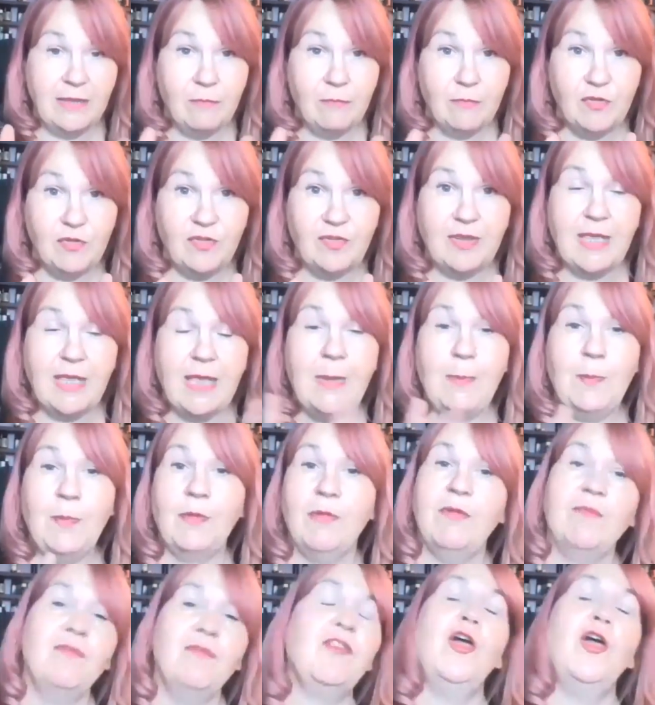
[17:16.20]
was the
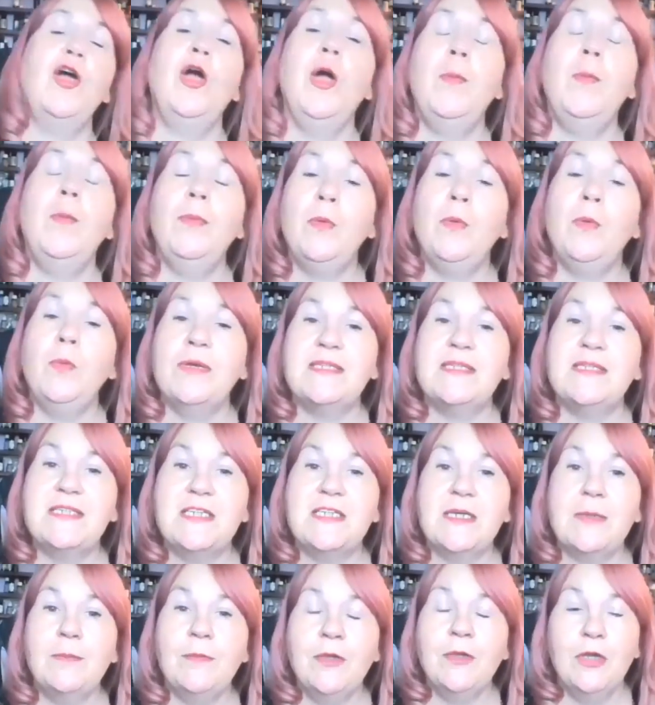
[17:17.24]
keeper of the herbal
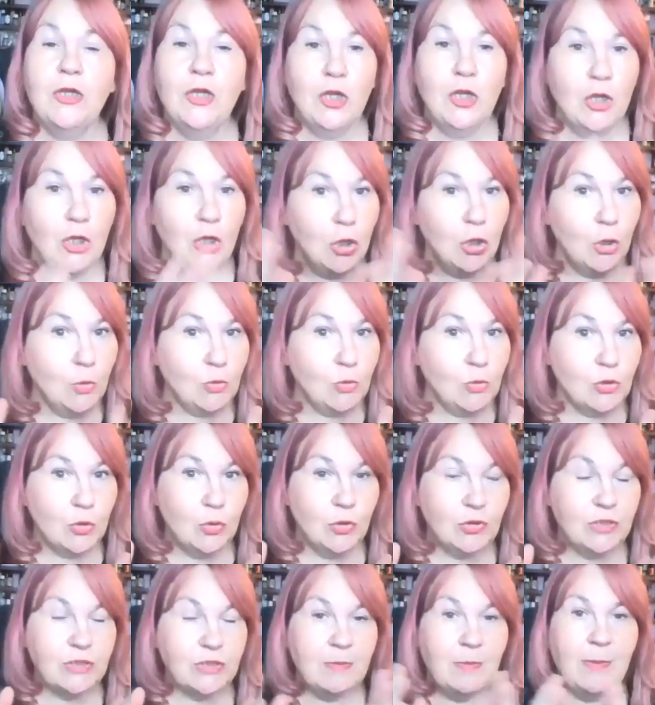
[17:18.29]
wisdom, who
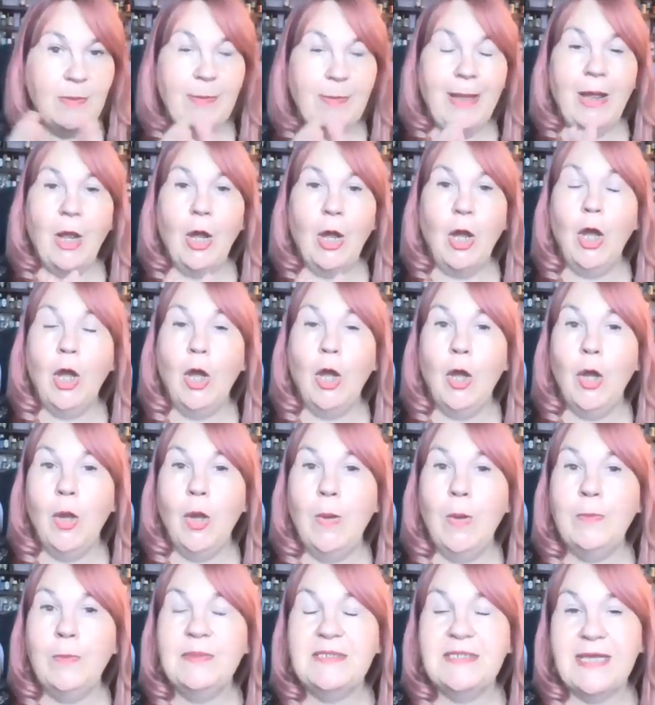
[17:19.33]
taught him about
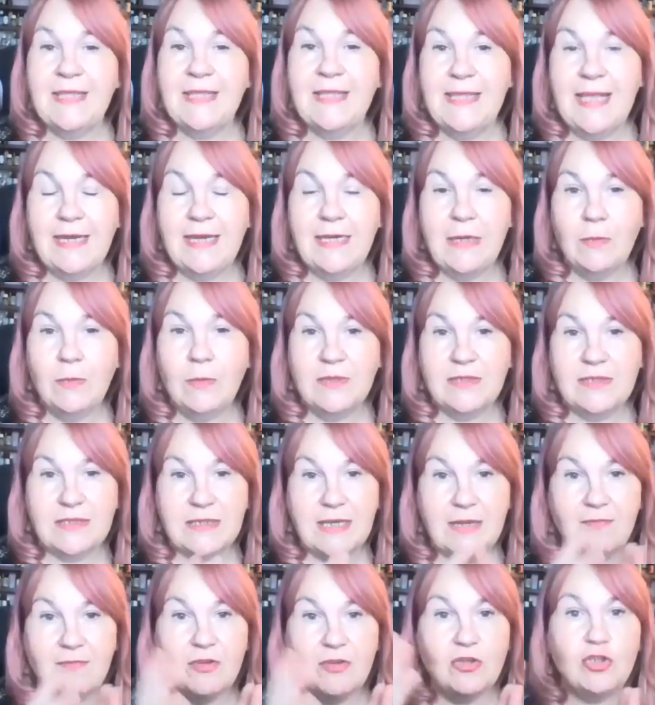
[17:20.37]
herbs. And then he was
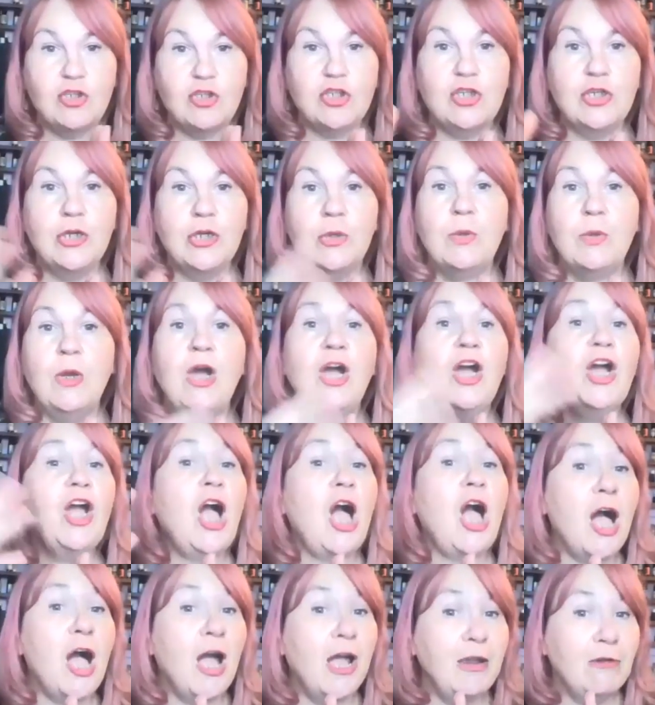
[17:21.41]
given to
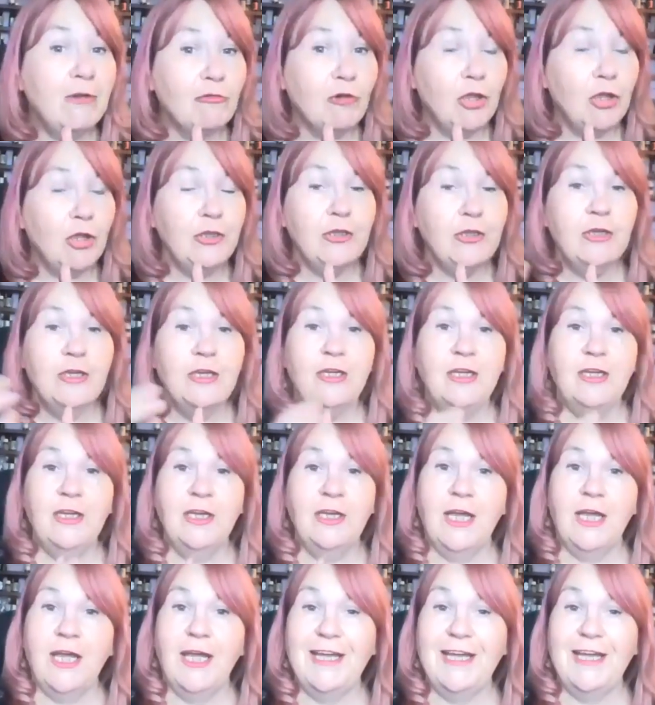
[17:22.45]
Chiron,
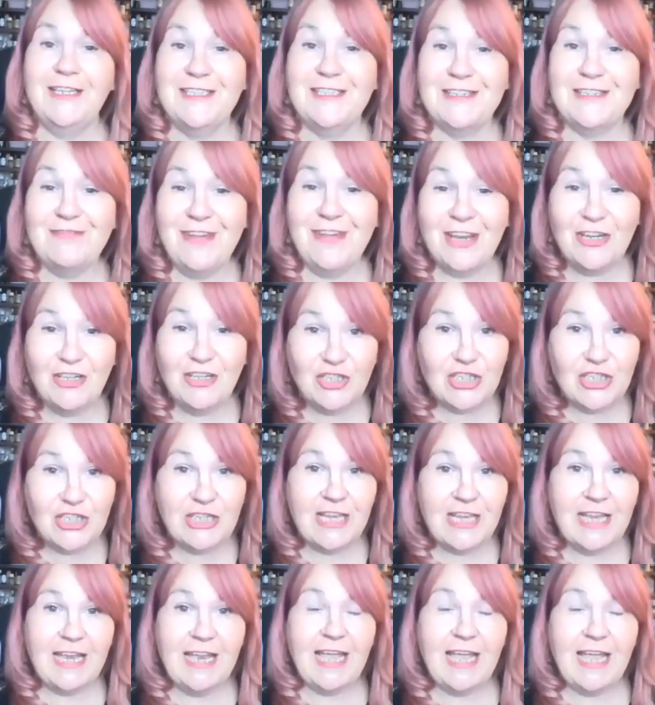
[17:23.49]
and
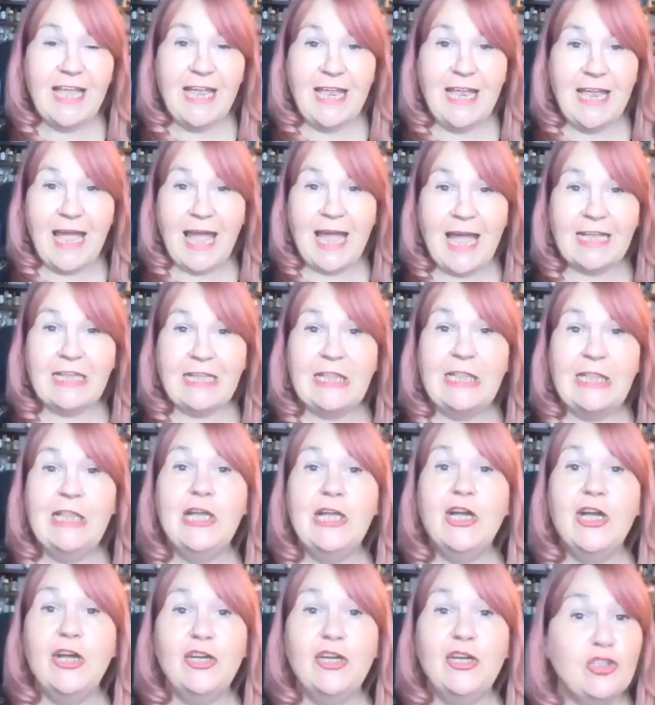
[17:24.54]
eventually he had
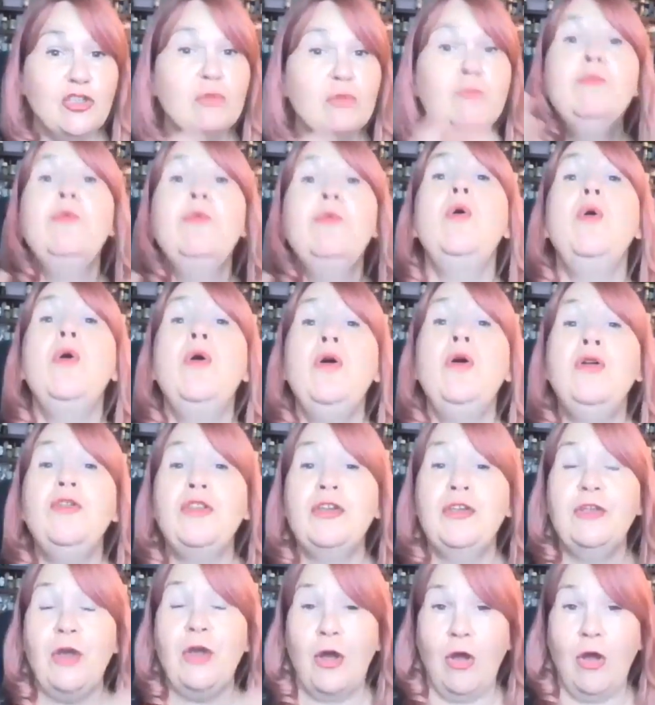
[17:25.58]
learned more than